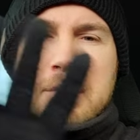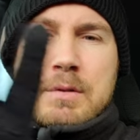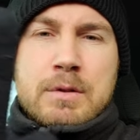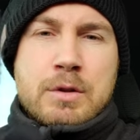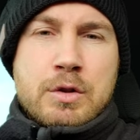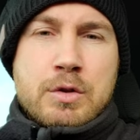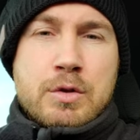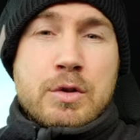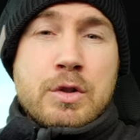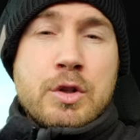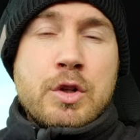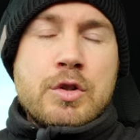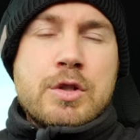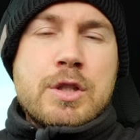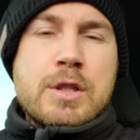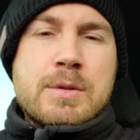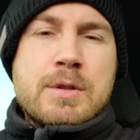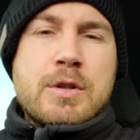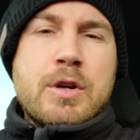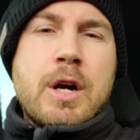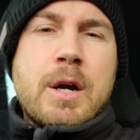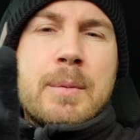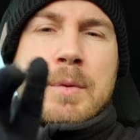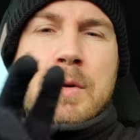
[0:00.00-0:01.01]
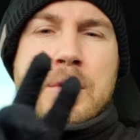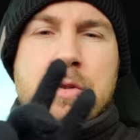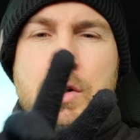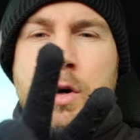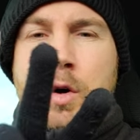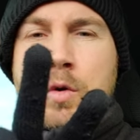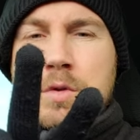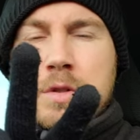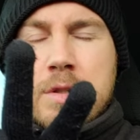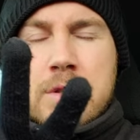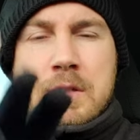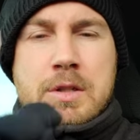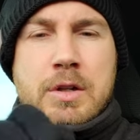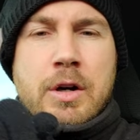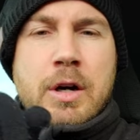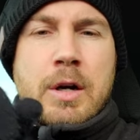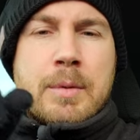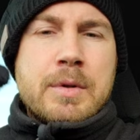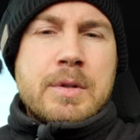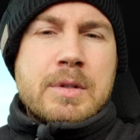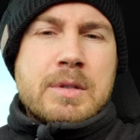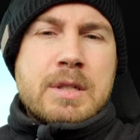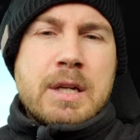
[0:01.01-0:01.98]
new, new subscribers or old
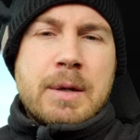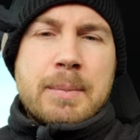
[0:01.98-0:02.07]
subscribers,